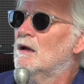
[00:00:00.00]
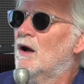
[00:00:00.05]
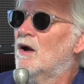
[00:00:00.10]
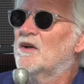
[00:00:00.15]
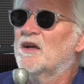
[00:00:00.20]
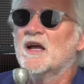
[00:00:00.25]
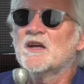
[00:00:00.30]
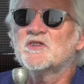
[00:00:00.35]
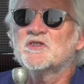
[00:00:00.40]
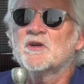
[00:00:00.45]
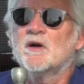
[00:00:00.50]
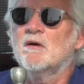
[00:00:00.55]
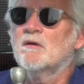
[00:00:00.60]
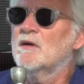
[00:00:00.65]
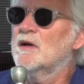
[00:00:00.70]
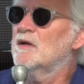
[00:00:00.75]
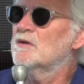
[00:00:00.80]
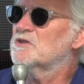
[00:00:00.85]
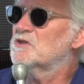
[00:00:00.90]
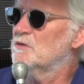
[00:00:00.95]
okay, so
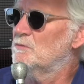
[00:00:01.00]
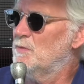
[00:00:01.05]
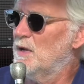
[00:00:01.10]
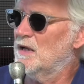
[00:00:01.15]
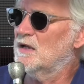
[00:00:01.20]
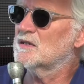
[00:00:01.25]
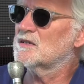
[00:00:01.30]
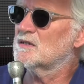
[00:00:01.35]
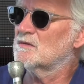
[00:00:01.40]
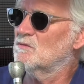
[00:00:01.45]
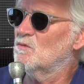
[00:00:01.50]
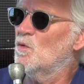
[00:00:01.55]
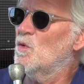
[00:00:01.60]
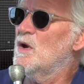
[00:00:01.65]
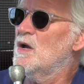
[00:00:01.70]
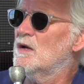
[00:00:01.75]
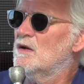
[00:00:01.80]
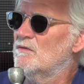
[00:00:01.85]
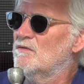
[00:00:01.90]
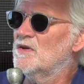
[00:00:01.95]
here's the biggest
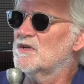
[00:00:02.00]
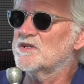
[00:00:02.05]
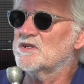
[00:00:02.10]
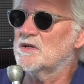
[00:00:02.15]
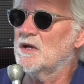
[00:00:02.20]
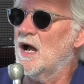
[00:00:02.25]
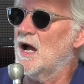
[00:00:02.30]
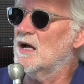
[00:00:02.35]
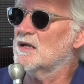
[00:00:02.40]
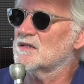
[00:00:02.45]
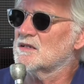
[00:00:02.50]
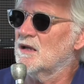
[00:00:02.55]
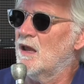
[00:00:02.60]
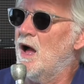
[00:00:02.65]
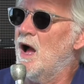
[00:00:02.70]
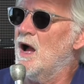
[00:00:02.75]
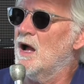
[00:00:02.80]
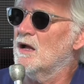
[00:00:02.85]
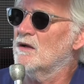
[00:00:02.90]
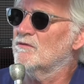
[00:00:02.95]
win of this guy's
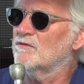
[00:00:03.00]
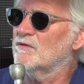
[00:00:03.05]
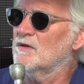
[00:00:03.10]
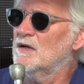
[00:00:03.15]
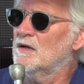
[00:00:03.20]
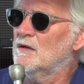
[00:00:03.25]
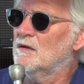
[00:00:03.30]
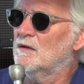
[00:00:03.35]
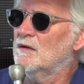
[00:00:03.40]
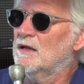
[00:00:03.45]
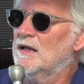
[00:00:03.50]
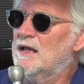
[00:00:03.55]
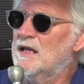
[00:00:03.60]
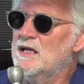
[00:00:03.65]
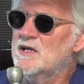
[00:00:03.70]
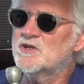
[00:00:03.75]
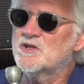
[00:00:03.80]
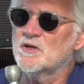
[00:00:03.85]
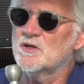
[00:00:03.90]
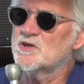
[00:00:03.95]
life. Right
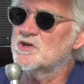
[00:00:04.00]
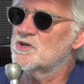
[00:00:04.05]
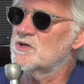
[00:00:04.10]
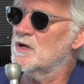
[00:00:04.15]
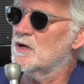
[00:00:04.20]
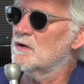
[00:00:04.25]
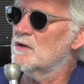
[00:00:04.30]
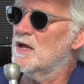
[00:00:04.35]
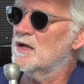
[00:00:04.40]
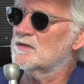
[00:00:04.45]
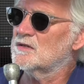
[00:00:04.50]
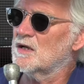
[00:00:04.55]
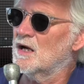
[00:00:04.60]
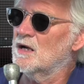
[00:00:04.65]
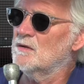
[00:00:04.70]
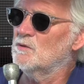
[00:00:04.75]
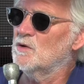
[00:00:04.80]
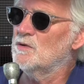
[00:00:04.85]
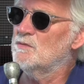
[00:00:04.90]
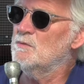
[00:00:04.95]
he's going to share that
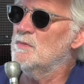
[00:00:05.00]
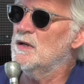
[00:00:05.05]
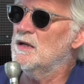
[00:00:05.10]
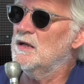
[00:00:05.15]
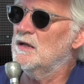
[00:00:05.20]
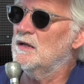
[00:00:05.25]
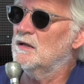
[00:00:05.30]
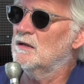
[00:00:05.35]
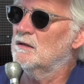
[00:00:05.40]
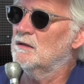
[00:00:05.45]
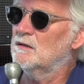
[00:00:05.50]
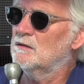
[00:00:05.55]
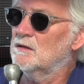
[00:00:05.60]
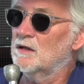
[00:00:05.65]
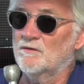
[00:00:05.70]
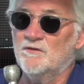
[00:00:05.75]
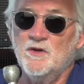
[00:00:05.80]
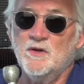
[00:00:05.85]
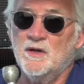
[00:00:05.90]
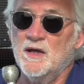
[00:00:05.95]
time with me. Yeah.
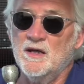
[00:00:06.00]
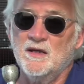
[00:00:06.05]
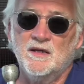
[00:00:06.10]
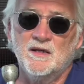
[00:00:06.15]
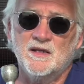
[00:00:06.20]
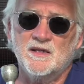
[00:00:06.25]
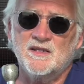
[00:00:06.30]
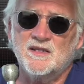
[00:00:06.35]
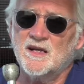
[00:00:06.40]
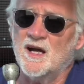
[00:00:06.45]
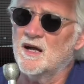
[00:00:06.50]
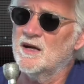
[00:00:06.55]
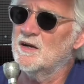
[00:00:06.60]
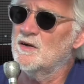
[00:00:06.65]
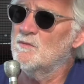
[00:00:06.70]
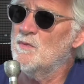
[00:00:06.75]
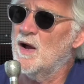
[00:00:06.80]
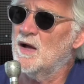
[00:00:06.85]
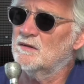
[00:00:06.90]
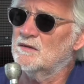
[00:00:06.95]
Now, if you can't get
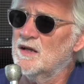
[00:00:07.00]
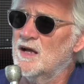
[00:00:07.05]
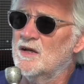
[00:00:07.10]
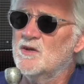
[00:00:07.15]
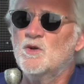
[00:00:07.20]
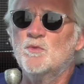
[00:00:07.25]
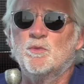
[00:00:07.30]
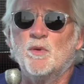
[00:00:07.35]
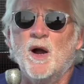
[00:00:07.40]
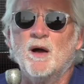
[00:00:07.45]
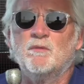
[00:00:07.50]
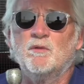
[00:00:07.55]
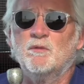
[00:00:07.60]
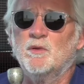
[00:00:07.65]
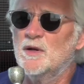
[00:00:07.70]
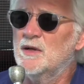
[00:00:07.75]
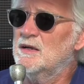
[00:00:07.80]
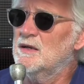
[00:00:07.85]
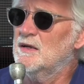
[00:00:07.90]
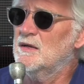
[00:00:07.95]
excited about yeah. that, you
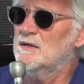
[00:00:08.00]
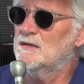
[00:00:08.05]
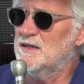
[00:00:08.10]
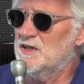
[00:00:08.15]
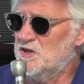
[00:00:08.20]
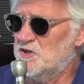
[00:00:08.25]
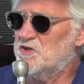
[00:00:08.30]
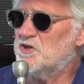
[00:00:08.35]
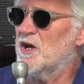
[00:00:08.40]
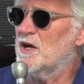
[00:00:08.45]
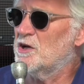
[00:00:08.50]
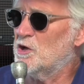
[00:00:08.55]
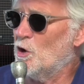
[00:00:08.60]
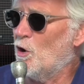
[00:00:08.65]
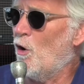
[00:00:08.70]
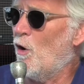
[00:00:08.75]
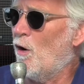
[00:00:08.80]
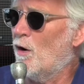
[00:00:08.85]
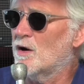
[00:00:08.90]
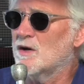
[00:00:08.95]
probably need to check
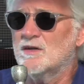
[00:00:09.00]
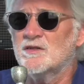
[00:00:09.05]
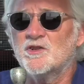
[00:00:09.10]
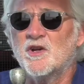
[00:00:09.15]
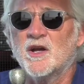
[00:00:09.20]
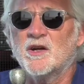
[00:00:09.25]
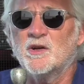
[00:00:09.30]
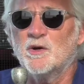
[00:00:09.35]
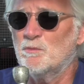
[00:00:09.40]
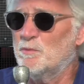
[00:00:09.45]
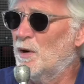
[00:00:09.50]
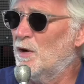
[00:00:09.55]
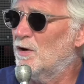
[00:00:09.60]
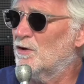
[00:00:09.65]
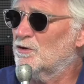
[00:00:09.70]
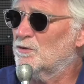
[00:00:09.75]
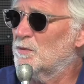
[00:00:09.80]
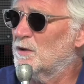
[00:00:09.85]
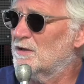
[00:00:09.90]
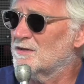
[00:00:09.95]
your heart and check yeah. your
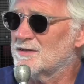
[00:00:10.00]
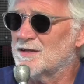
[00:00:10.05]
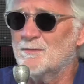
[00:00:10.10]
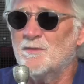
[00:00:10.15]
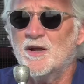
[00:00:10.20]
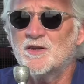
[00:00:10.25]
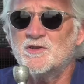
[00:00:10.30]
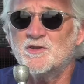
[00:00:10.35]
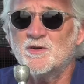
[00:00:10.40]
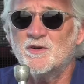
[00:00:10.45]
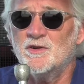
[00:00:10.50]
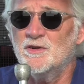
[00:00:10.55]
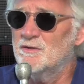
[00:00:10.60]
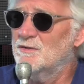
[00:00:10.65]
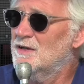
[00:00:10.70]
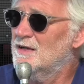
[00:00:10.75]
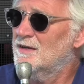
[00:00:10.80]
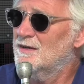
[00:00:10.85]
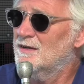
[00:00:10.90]
pulse because I'm not sure you